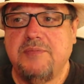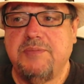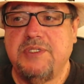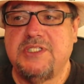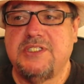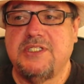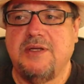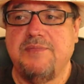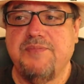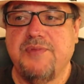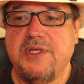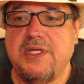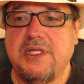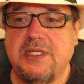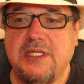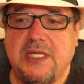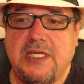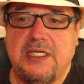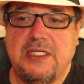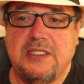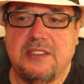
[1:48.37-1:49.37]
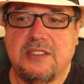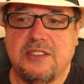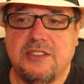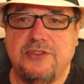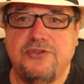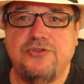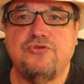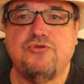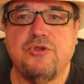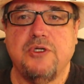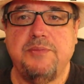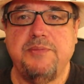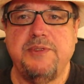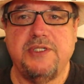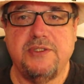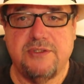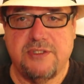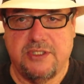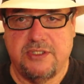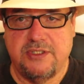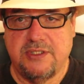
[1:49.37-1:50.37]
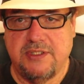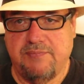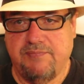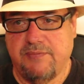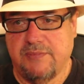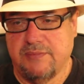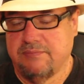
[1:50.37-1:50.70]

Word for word: but something that contributes